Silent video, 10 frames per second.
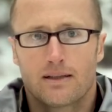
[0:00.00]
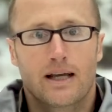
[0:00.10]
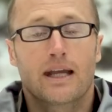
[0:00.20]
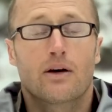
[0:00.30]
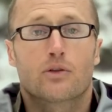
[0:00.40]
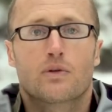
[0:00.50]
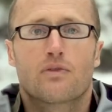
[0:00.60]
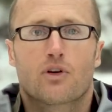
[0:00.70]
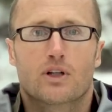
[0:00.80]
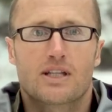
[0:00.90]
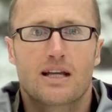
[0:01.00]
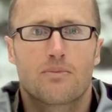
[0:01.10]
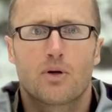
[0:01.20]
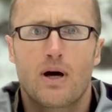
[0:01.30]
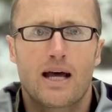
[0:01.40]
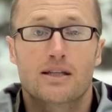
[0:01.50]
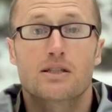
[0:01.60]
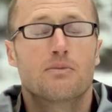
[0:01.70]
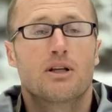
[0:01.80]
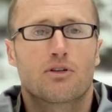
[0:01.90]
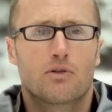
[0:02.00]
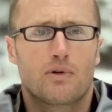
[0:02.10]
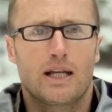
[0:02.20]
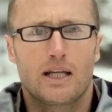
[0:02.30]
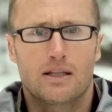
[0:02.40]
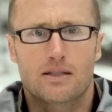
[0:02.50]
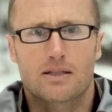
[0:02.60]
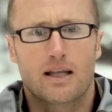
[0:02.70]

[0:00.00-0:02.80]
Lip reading: like L3, for example, has some different ratings.